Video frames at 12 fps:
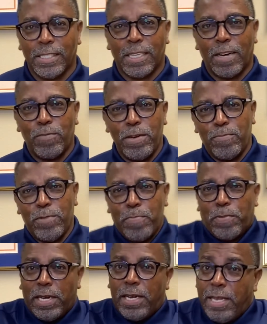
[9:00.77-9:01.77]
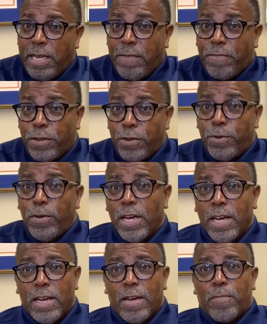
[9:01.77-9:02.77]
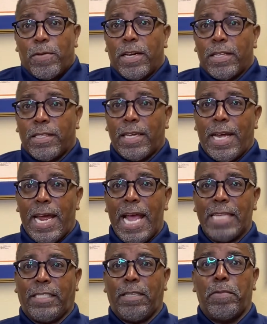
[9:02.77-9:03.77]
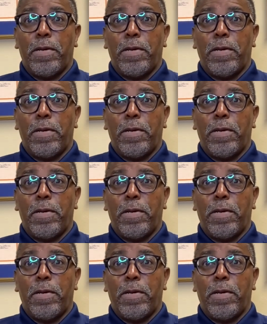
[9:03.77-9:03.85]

Now, we believe you, but there has to be